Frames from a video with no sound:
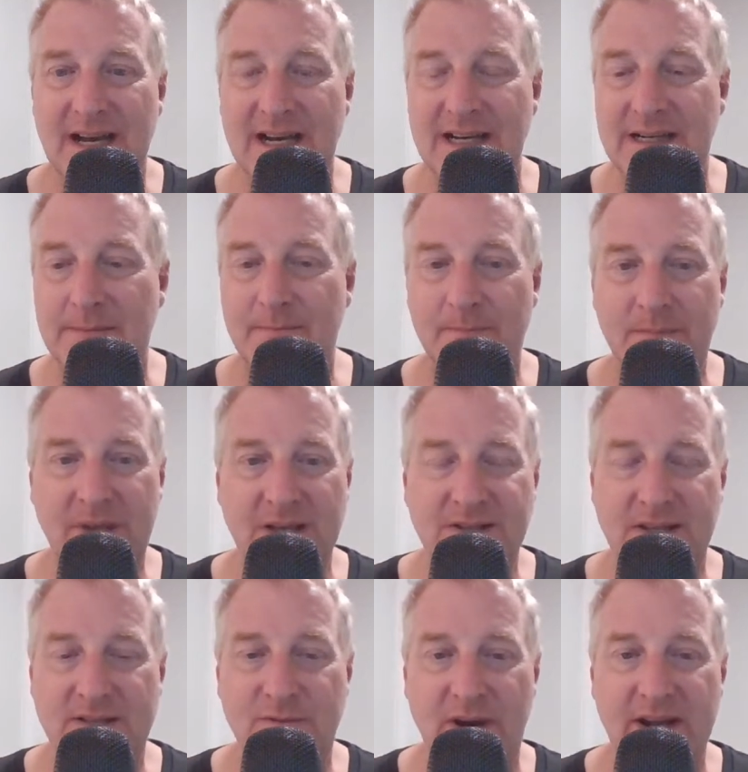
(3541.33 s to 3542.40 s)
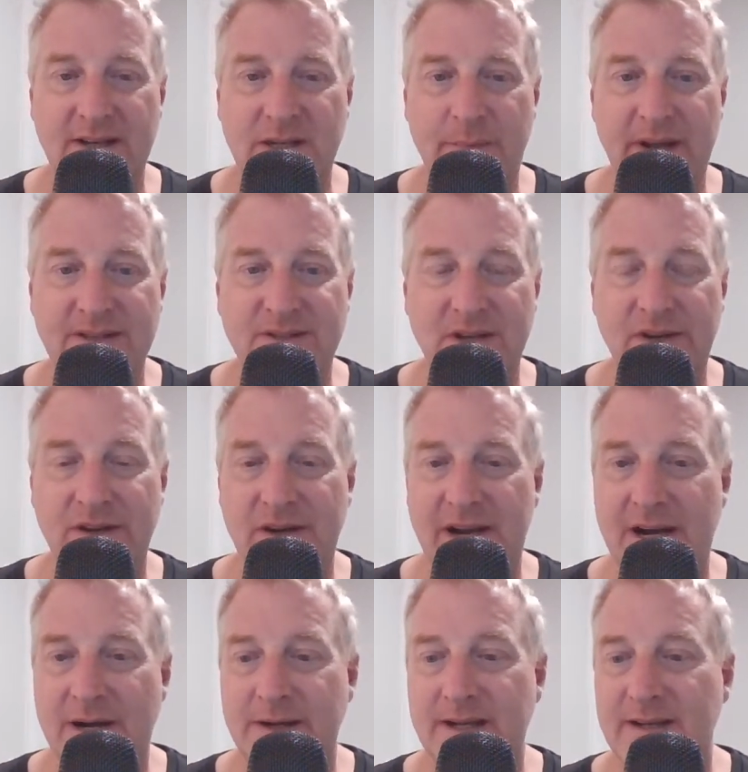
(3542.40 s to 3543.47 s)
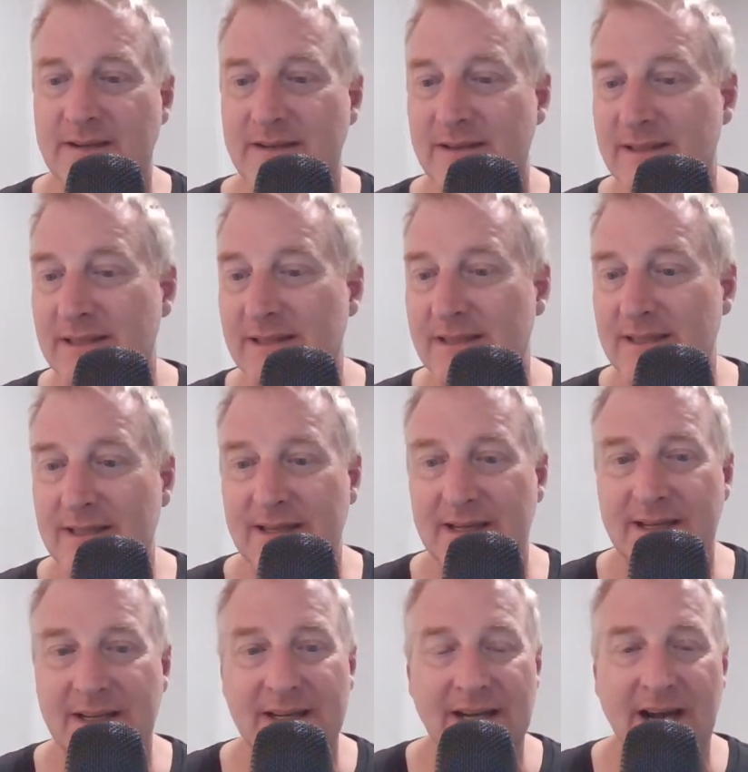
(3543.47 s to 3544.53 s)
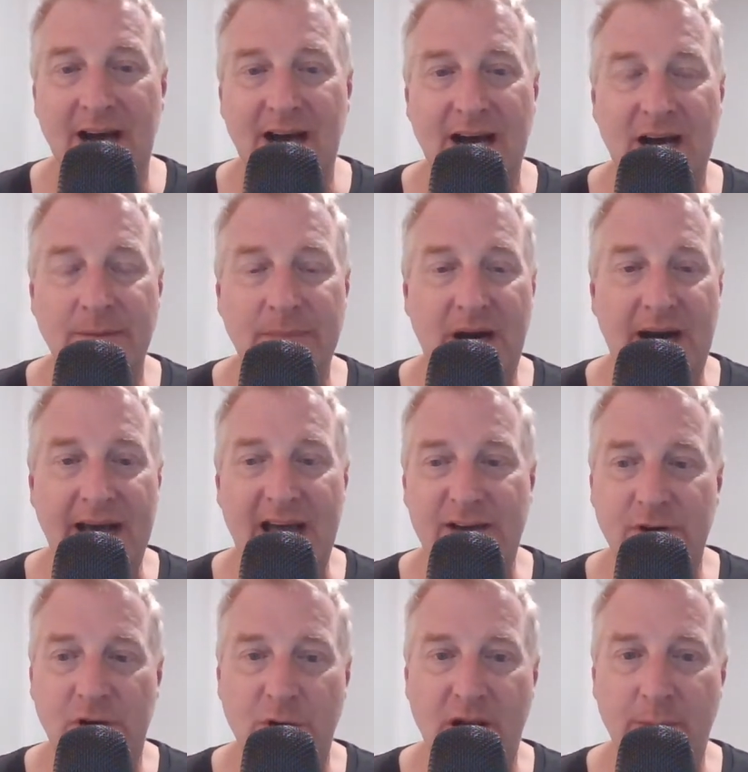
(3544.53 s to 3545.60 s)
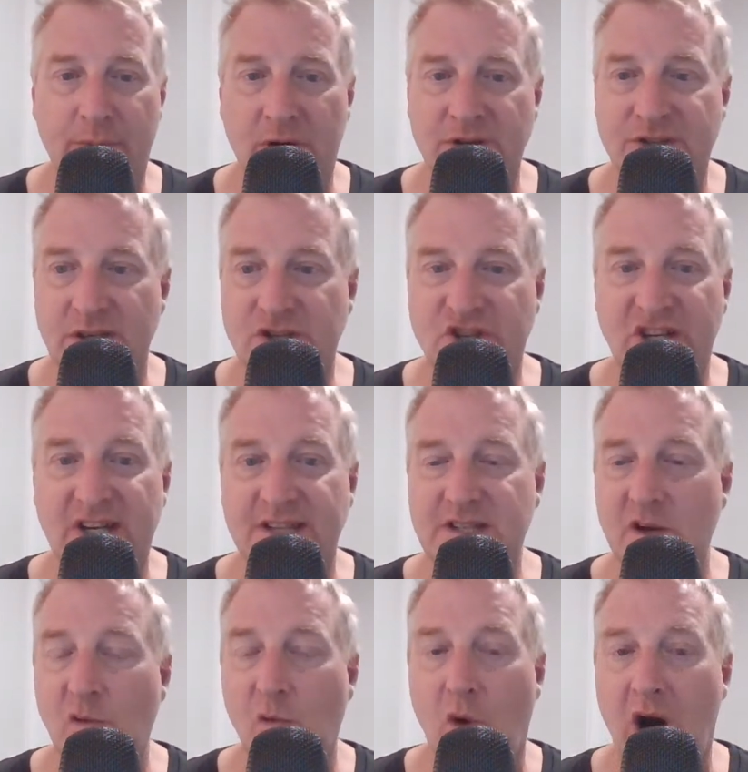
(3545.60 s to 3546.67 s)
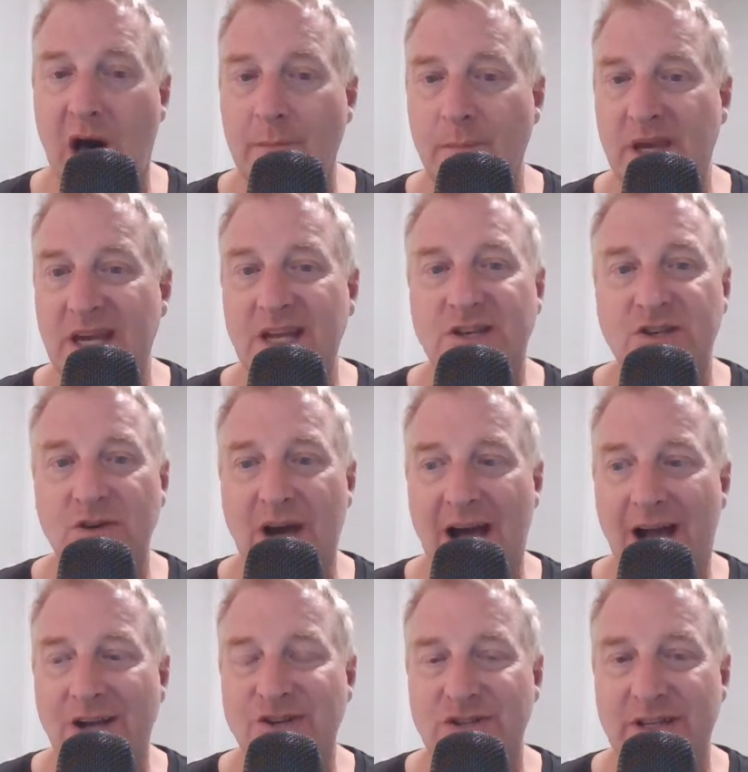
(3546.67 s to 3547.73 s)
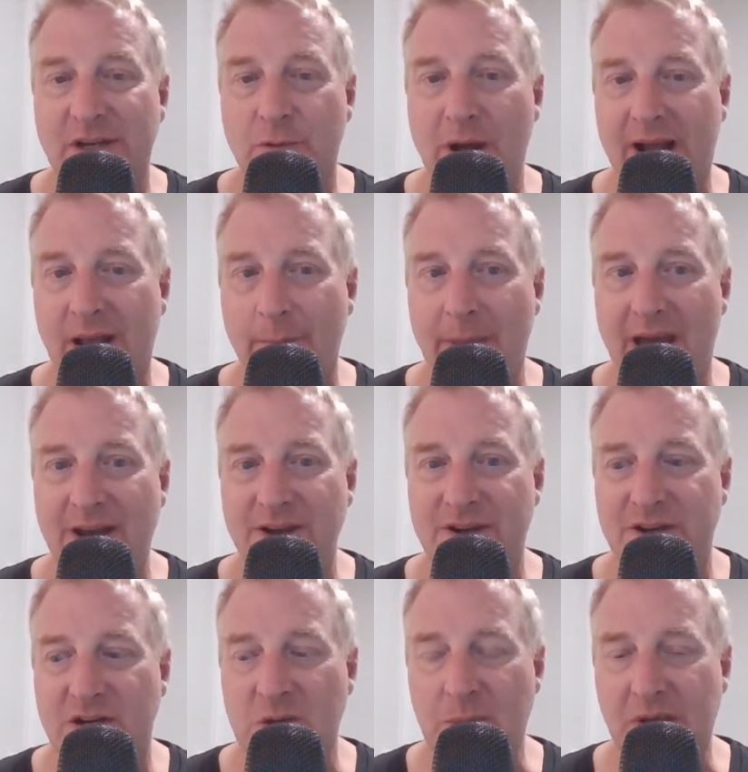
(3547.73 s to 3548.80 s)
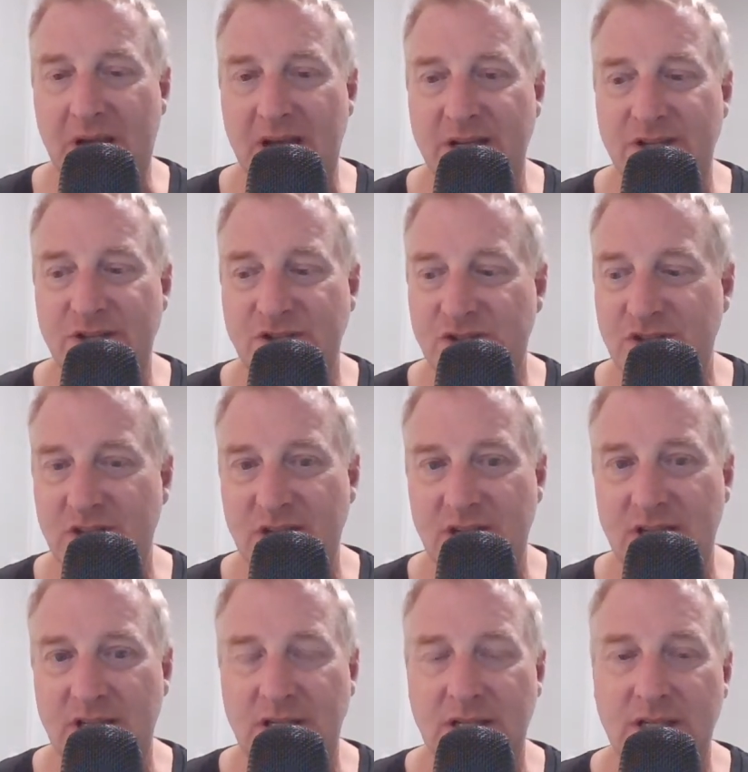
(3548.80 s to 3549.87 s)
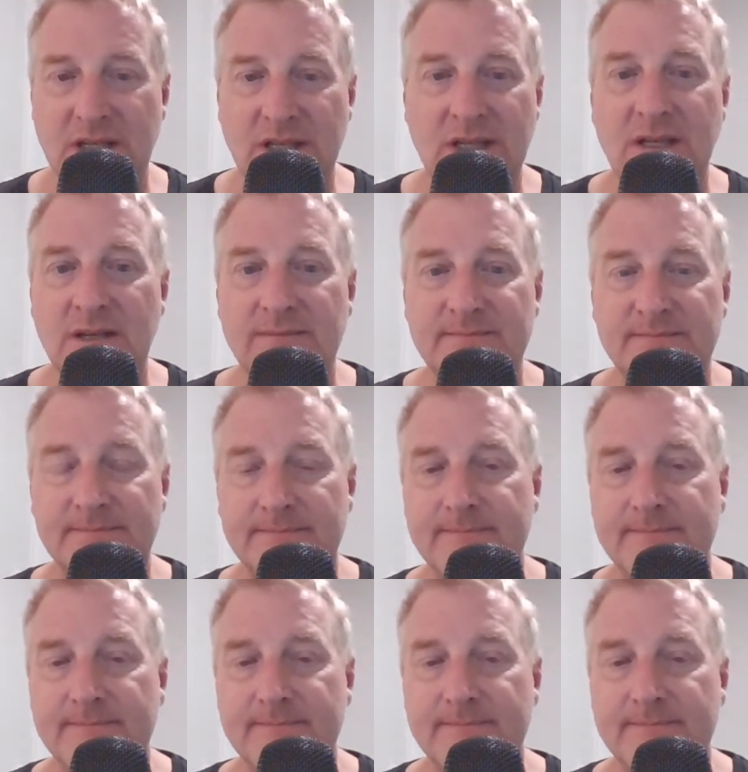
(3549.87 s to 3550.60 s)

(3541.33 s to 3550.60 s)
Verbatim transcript: because um, it's right. It depends on your area. Um, I have a great person. She doesn't want me to actually recommend her because she